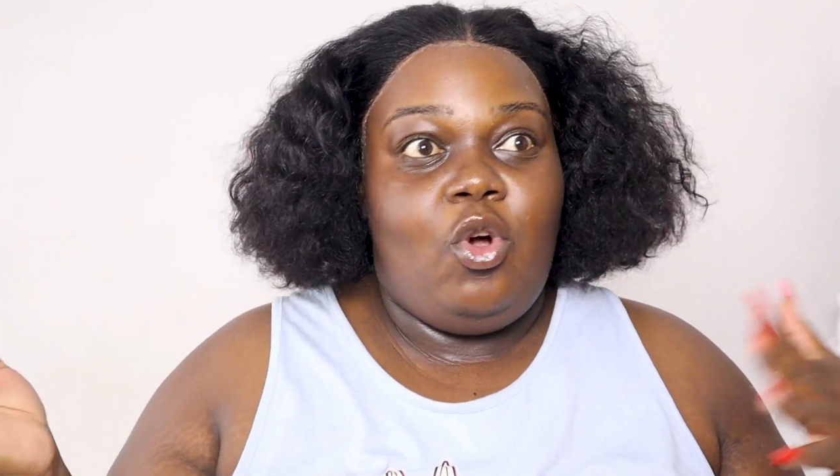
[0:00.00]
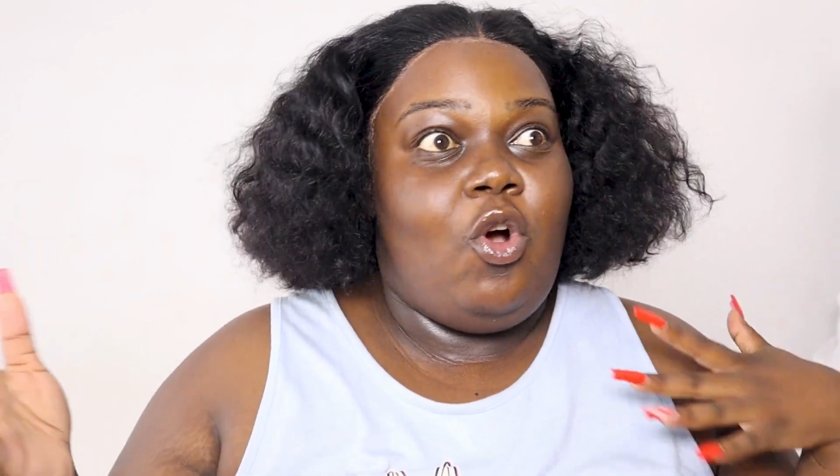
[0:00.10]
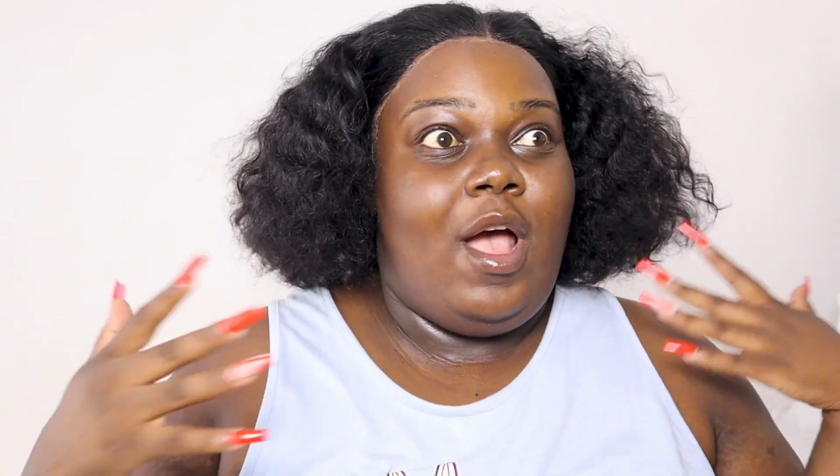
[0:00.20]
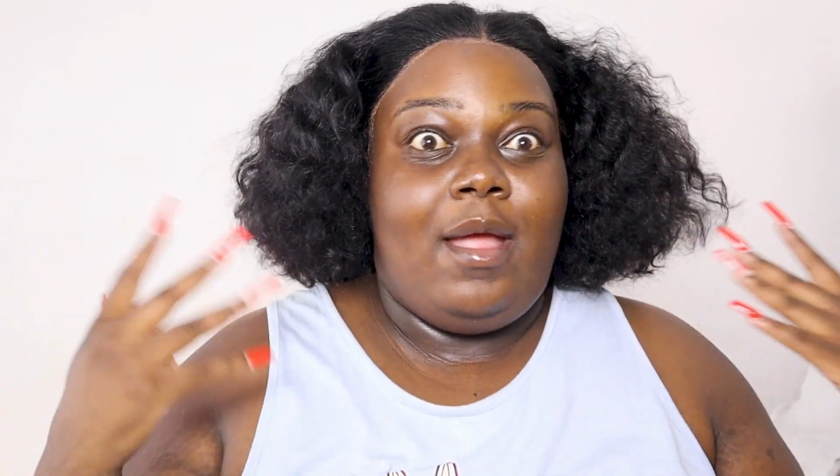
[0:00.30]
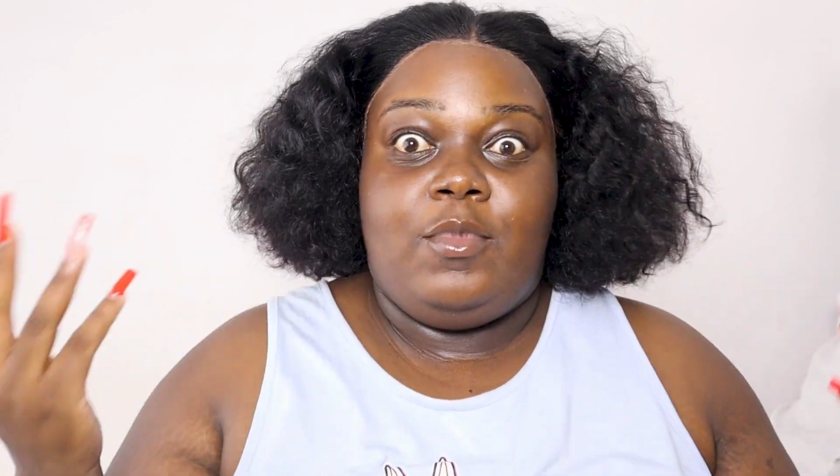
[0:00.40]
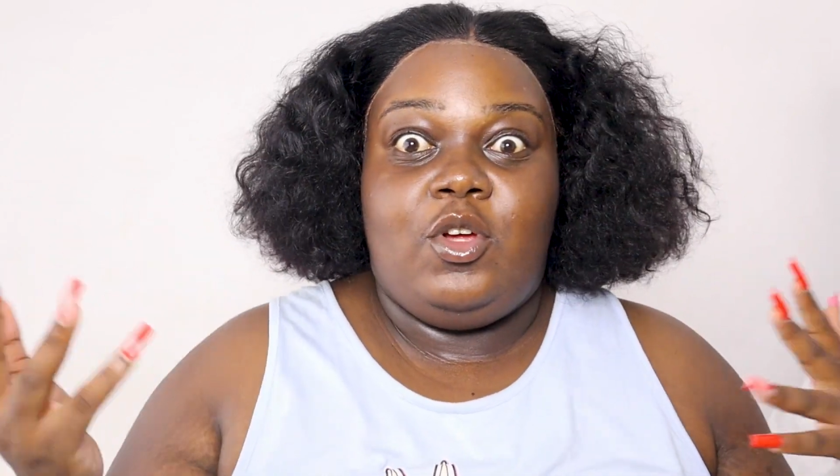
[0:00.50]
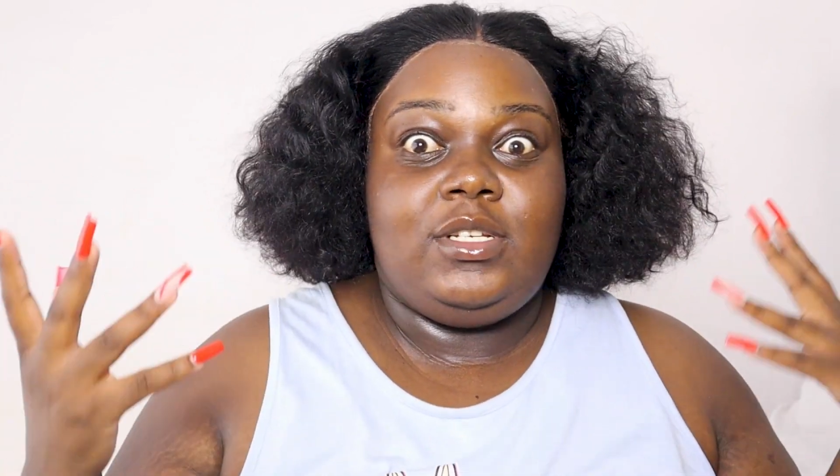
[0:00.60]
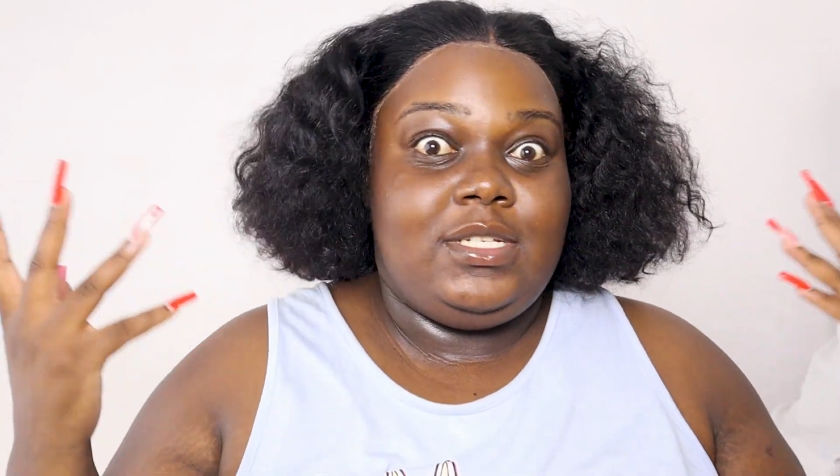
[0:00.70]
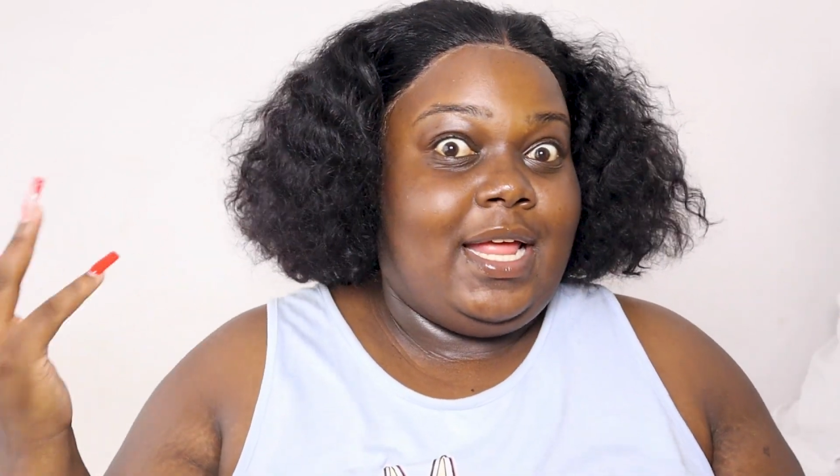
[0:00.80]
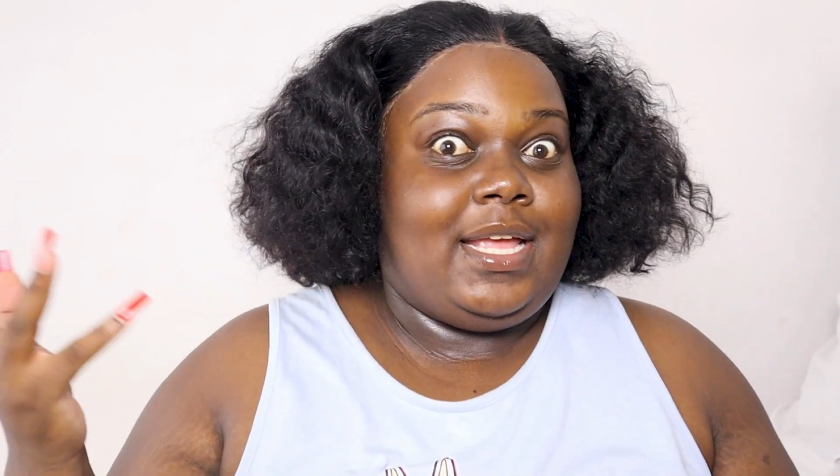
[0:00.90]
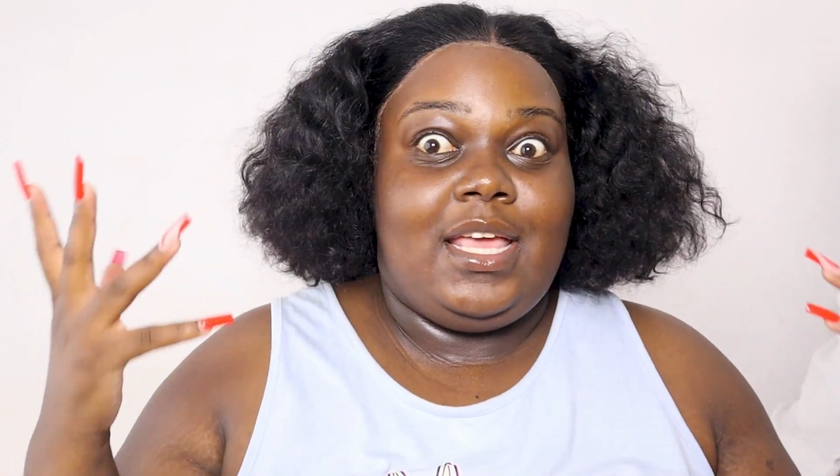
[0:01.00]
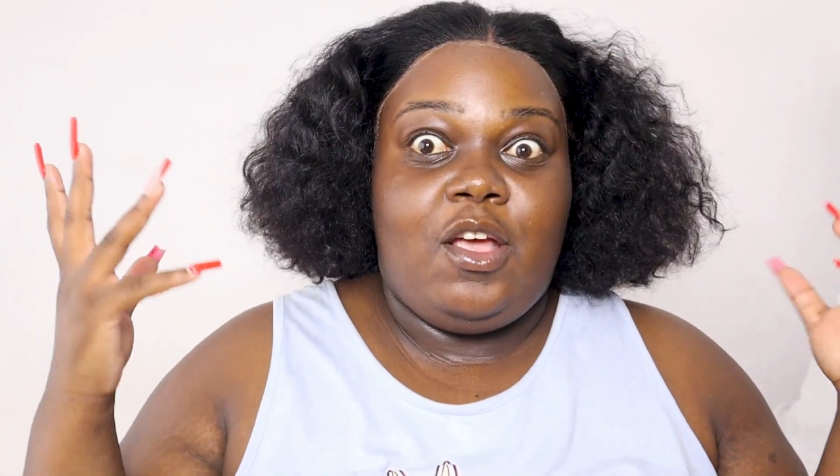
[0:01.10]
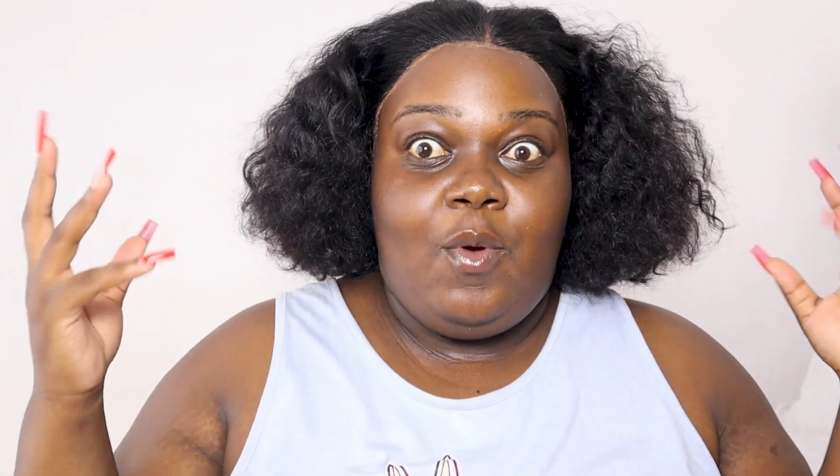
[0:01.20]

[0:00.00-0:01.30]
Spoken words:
or I'm not like a